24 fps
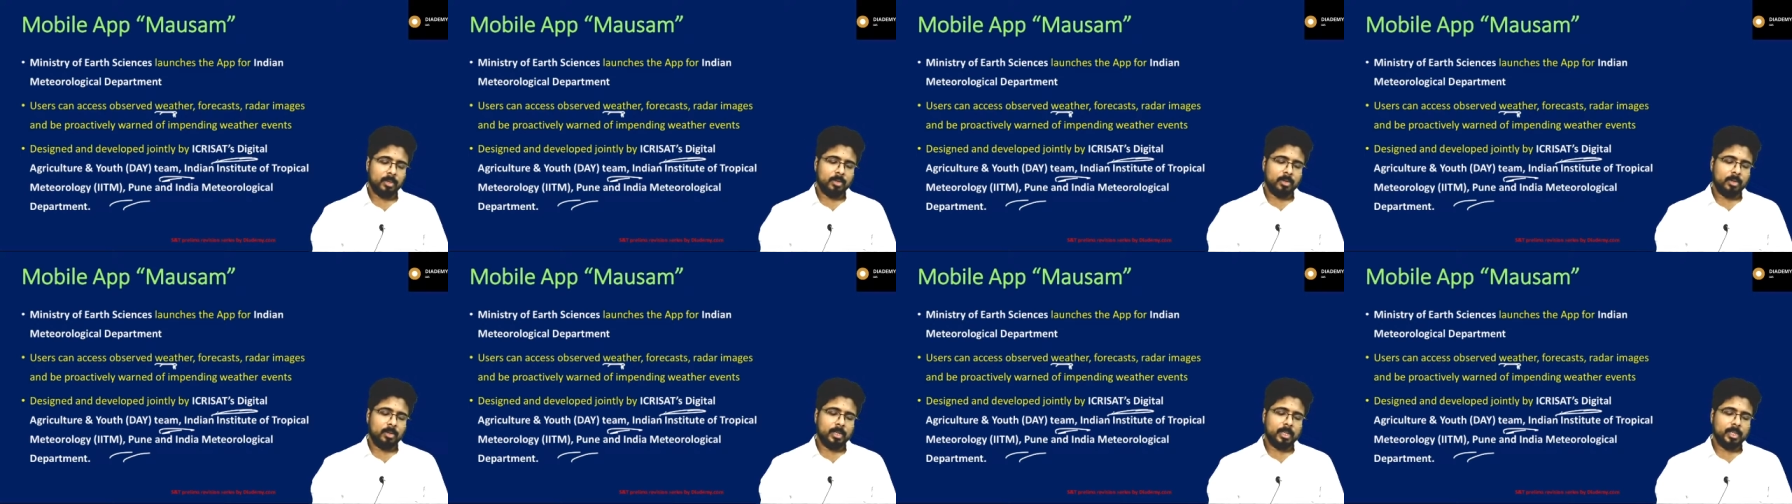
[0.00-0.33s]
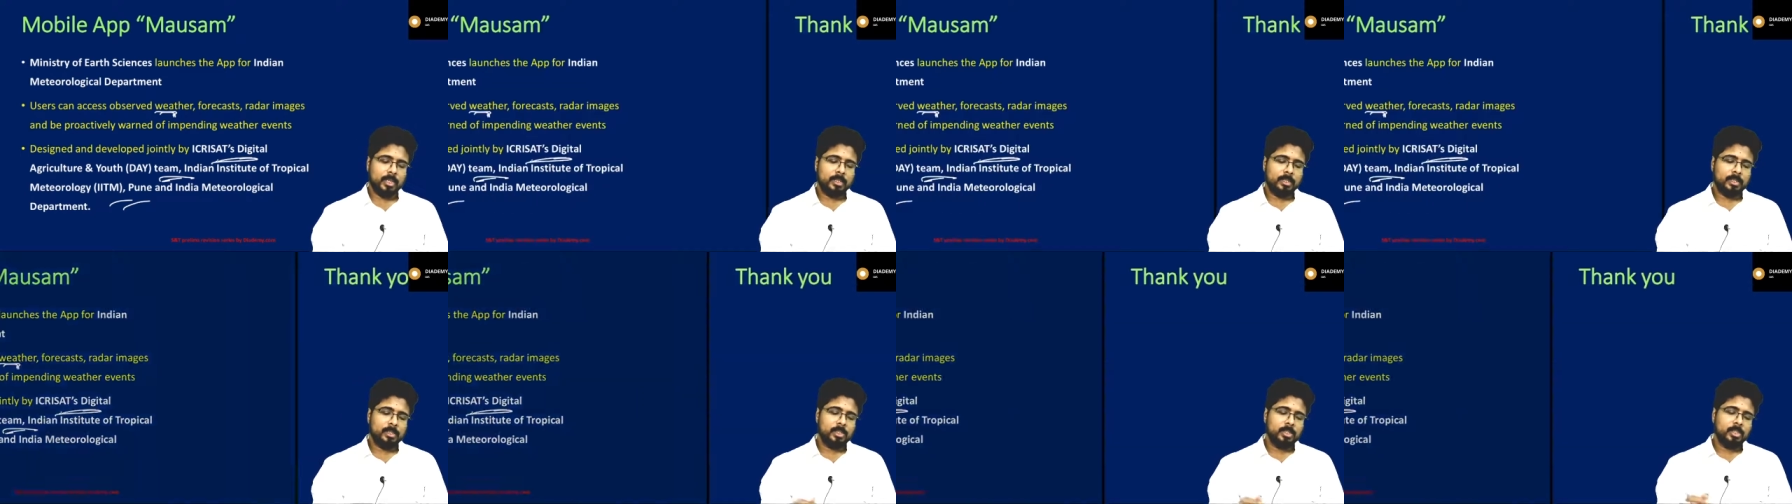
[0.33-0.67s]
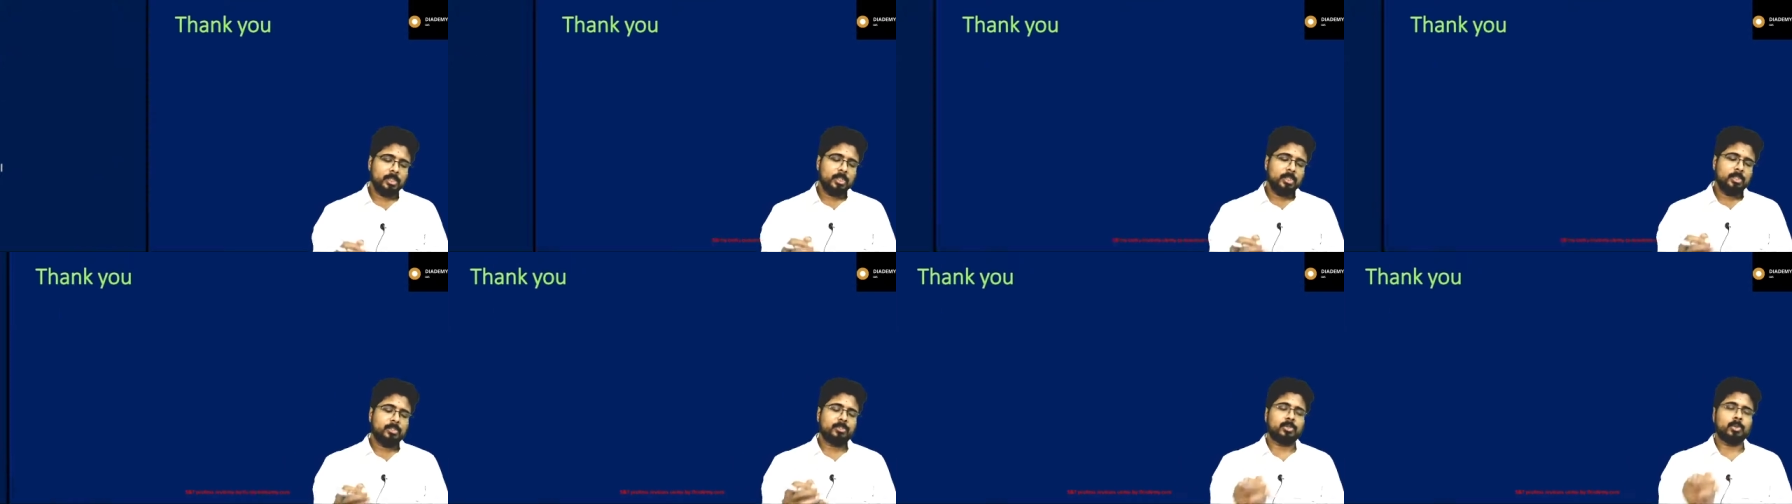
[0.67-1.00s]
Okay,
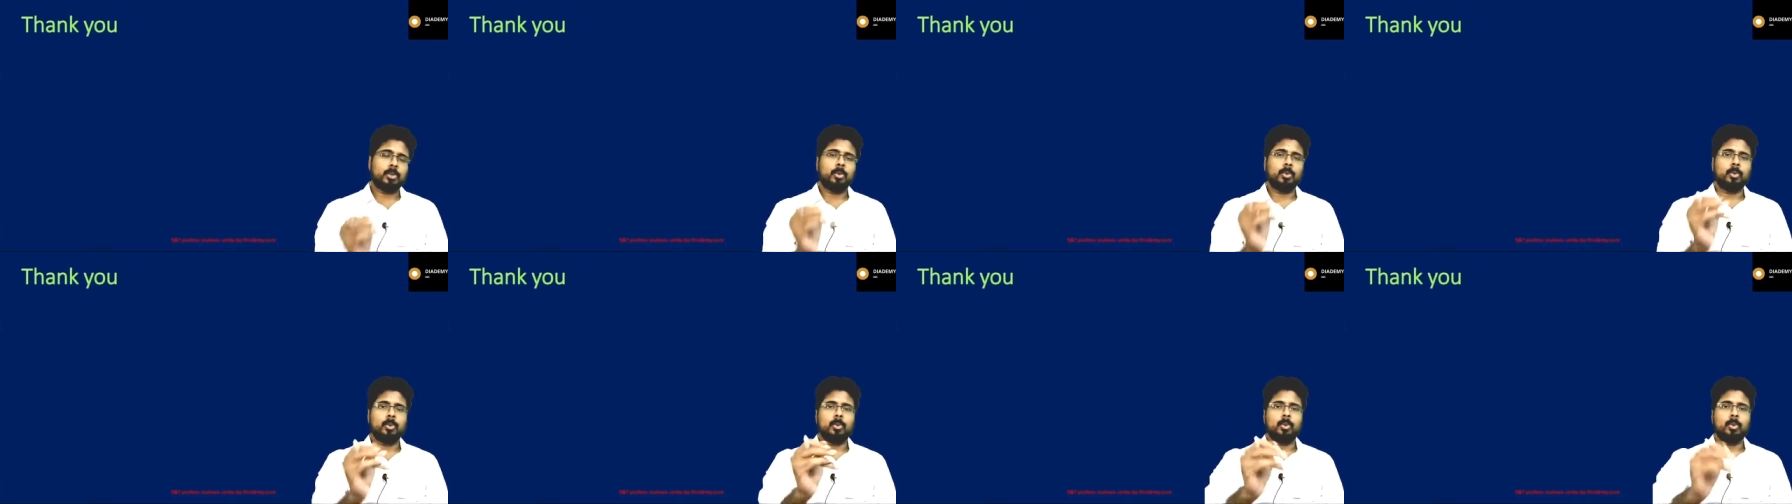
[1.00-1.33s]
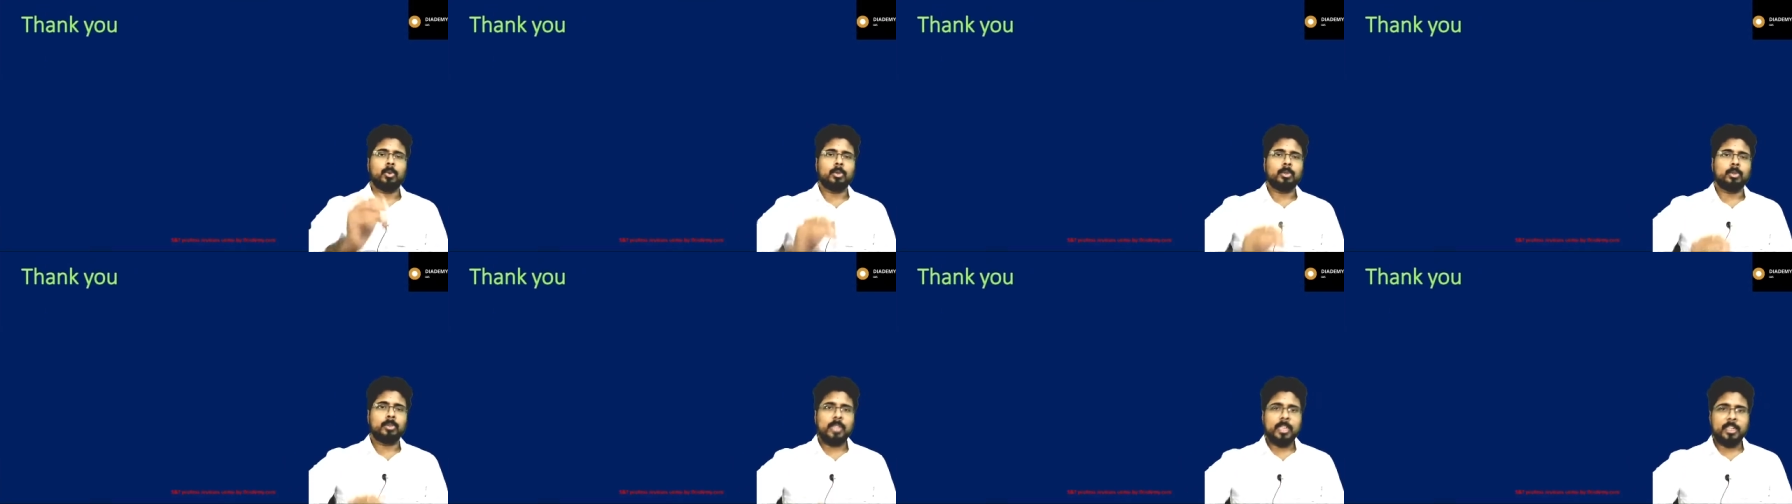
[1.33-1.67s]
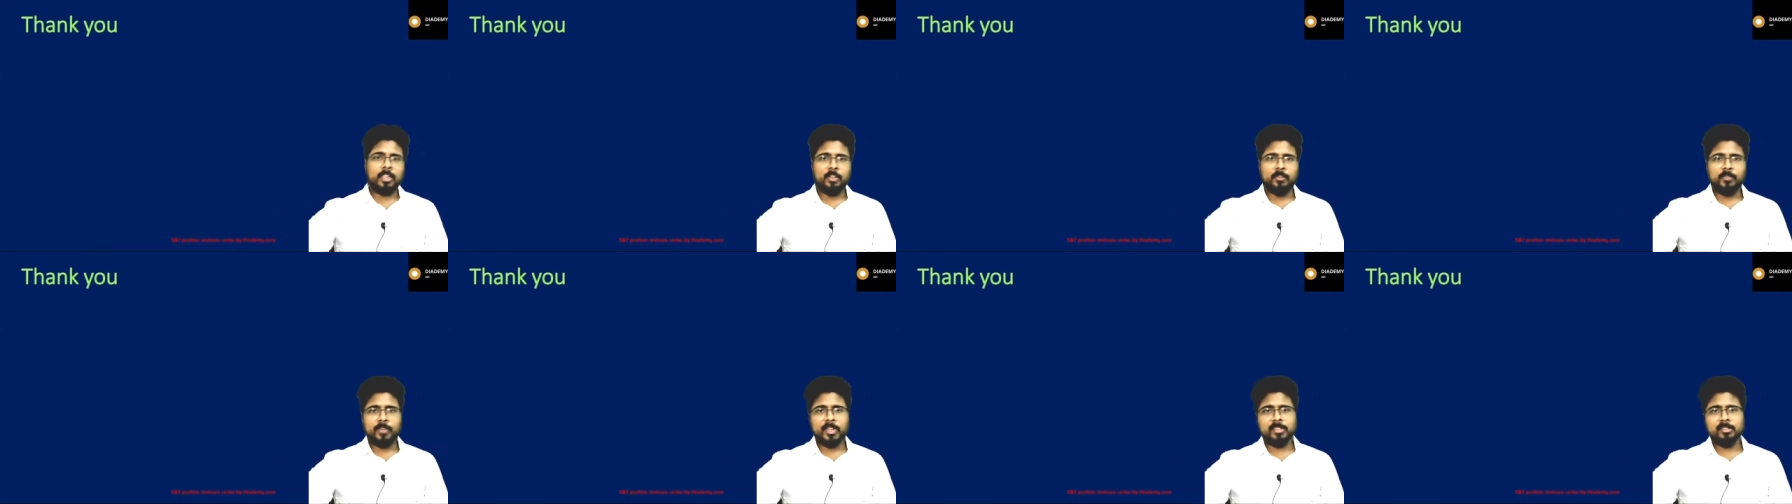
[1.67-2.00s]
so
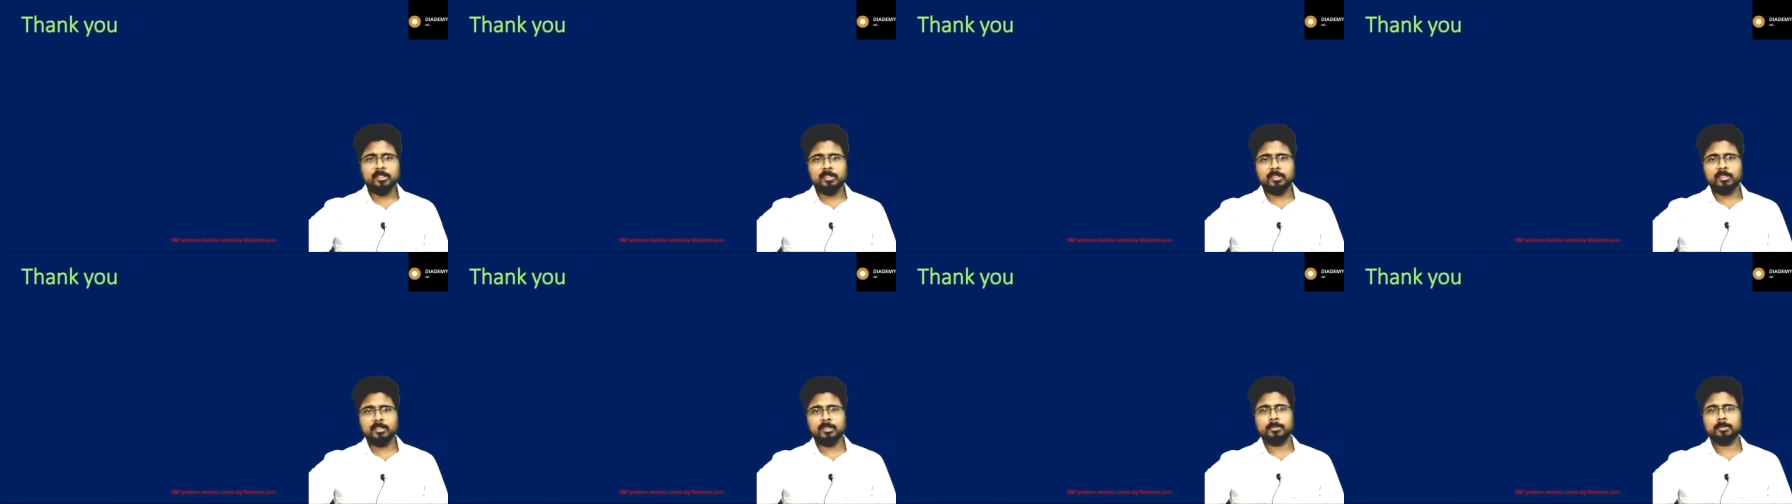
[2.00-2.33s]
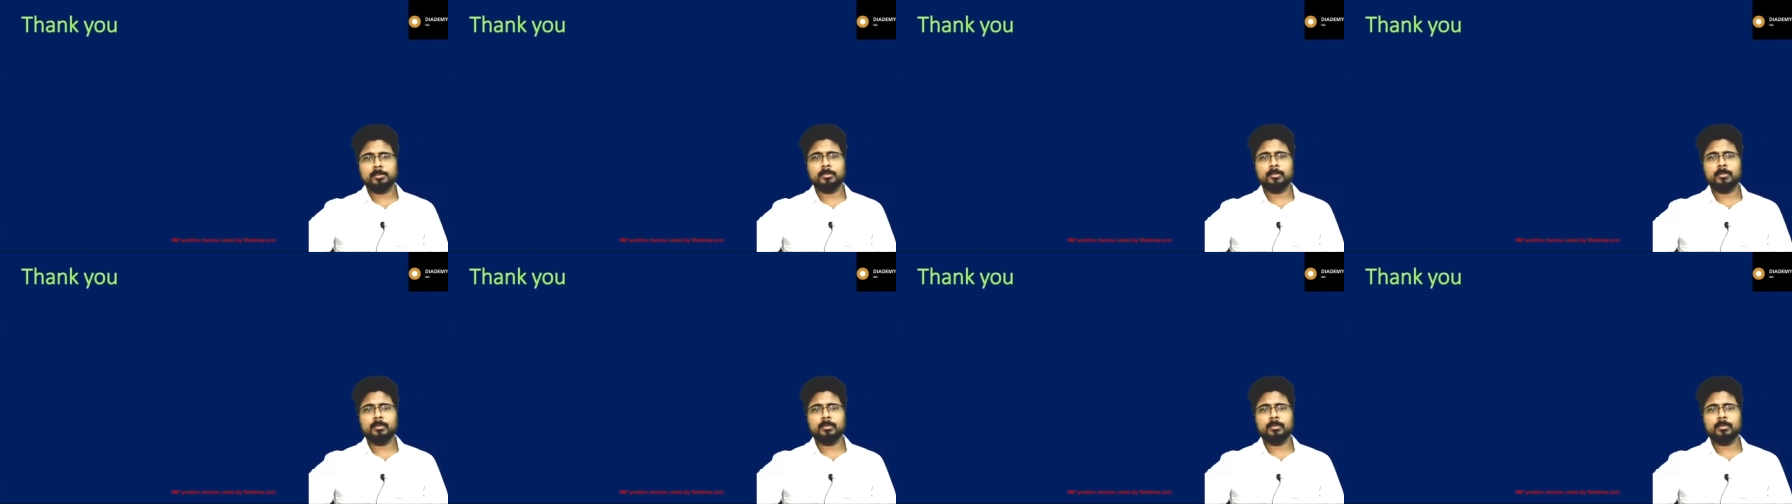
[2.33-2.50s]
thank you, friends.